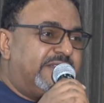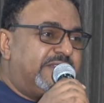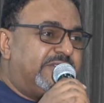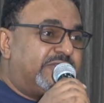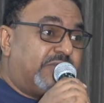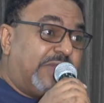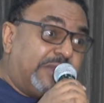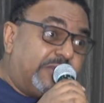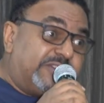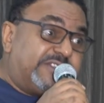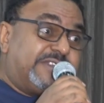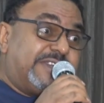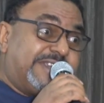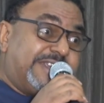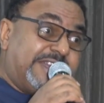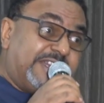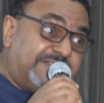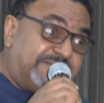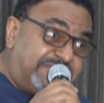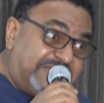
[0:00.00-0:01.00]
Do I have to
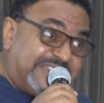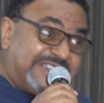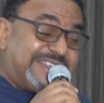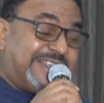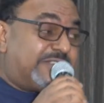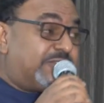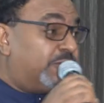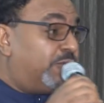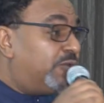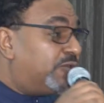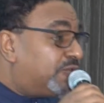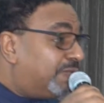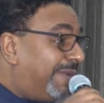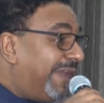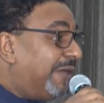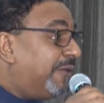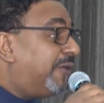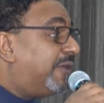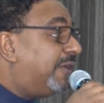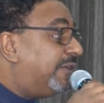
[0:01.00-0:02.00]
get a visa to go to
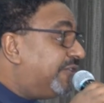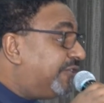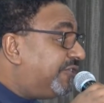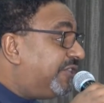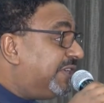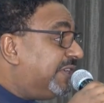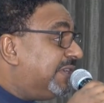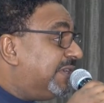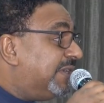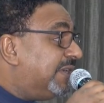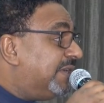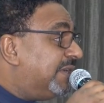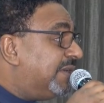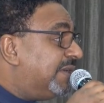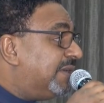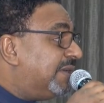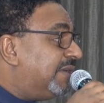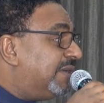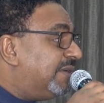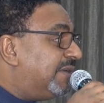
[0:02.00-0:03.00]
my country?
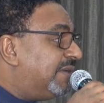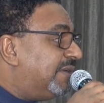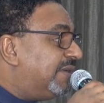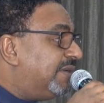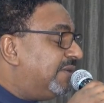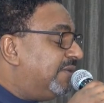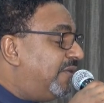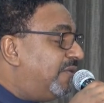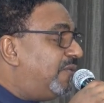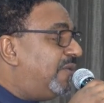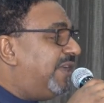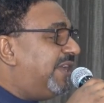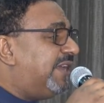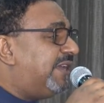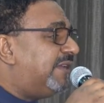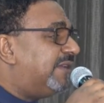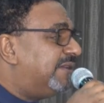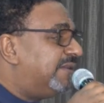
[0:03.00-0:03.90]
No way.